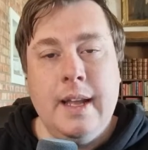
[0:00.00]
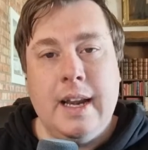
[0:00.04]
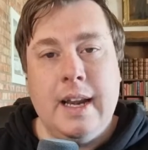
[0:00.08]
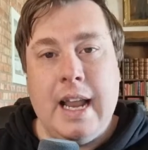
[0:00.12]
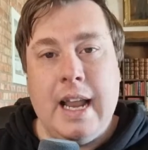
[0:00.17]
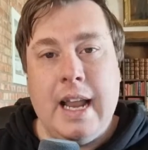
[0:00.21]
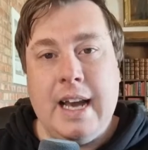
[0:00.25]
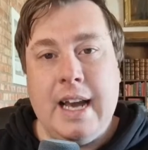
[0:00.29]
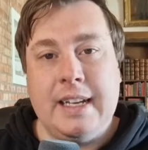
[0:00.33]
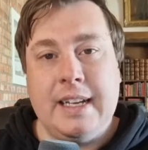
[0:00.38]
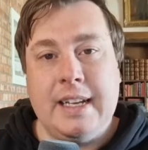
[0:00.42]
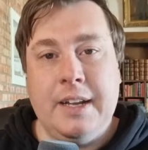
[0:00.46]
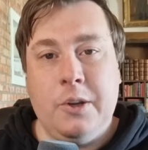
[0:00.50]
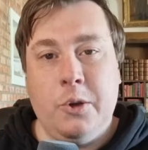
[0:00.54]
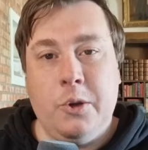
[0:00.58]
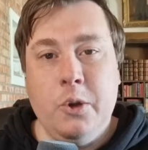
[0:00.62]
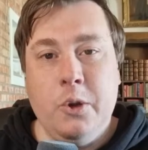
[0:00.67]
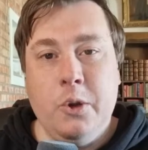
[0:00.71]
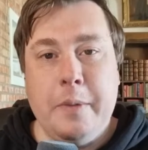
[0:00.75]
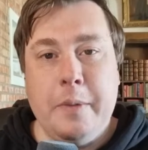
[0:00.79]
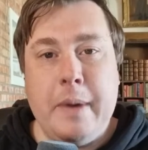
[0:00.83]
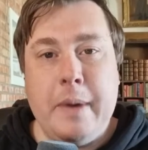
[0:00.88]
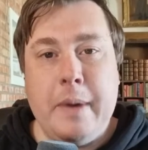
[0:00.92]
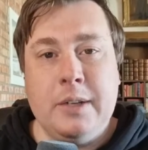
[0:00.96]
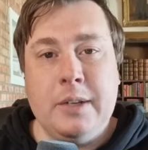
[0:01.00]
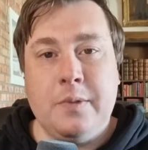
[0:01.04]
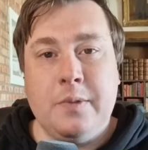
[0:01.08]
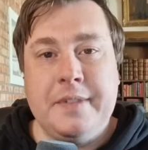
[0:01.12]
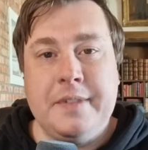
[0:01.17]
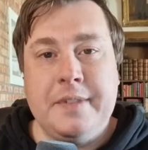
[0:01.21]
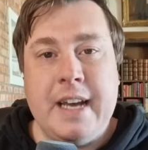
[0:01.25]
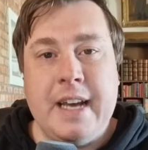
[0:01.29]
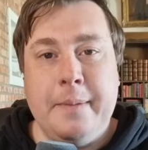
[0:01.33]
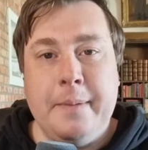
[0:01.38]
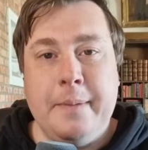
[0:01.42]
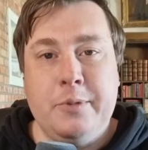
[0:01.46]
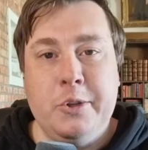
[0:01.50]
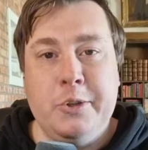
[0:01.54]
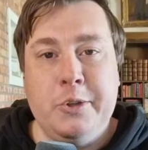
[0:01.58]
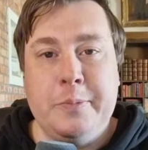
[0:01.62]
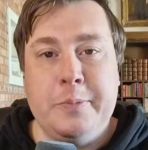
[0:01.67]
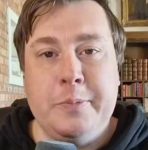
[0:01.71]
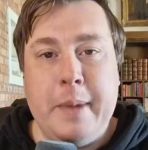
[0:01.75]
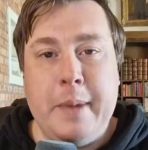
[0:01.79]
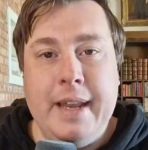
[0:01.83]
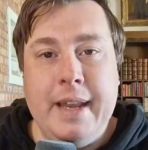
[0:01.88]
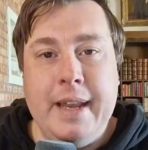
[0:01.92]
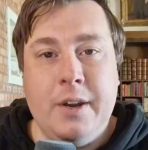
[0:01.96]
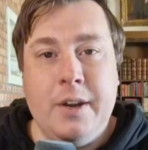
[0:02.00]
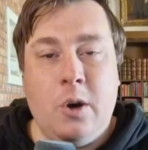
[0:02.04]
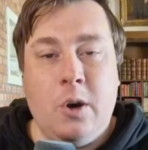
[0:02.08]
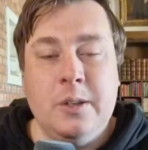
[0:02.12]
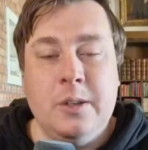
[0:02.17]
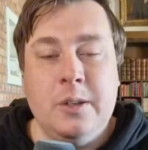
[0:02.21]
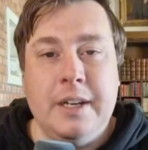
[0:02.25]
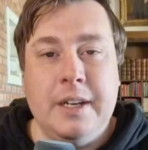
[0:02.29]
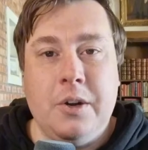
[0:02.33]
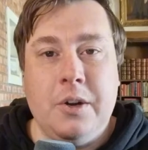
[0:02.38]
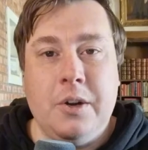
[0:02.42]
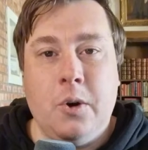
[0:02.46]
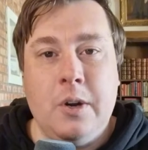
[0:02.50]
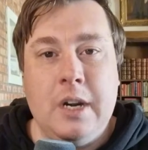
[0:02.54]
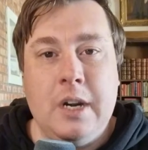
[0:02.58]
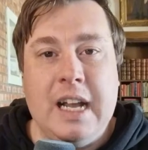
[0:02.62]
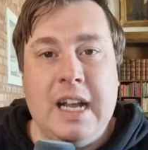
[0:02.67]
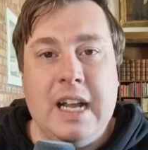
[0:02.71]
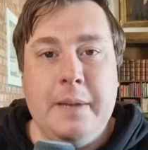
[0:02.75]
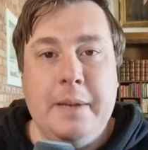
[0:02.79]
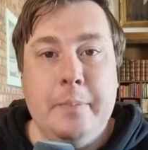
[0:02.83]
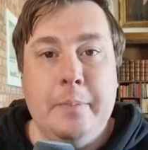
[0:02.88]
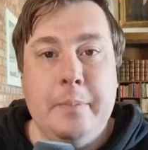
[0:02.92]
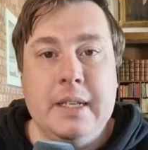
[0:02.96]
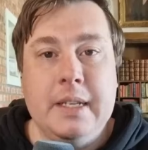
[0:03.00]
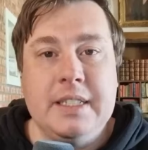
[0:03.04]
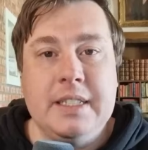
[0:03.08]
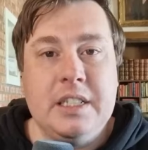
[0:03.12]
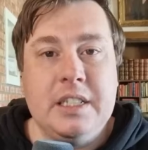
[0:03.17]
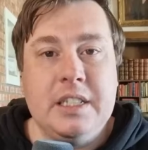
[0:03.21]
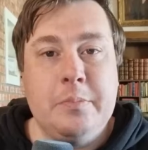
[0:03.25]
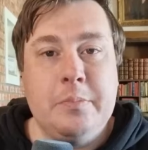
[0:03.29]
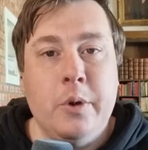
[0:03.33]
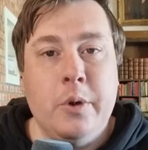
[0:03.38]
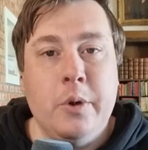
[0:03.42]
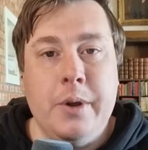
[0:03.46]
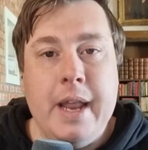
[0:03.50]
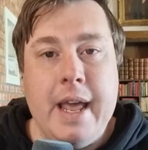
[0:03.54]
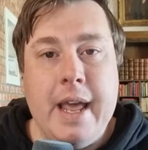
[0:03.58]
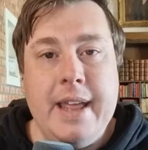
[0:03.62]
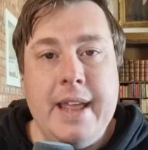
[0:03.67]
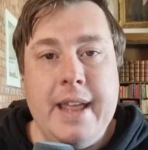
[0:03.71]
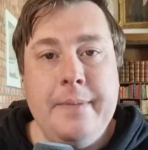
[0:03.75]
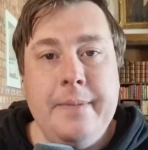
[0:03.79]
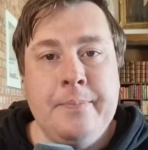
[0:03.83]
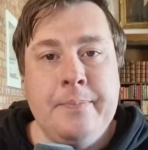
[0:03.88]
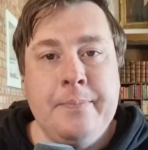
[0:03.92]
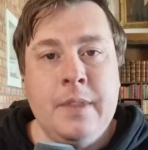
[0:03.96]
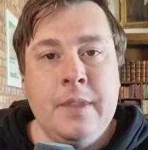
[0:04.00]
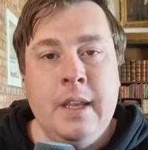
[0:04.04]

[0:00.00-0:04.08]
Like, a good amount of time to spend on an online business per day